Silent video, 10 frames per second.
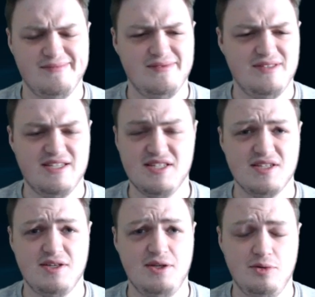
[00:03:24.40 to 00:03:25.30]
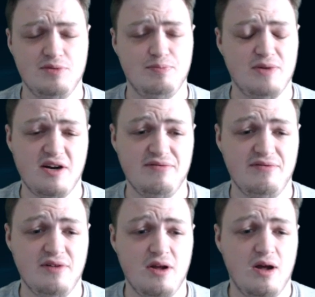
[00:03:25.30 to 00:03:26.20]
this is a huge buff.
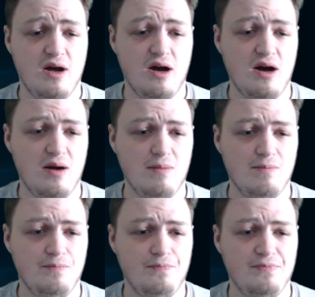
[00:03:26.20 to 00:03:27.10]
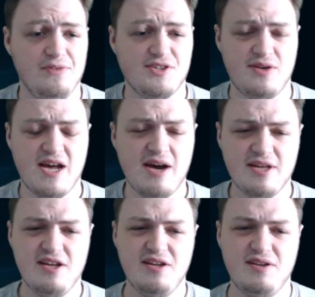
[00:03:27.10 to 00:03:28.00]
So now
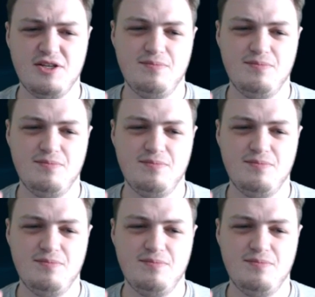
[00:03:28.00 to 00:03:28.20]
they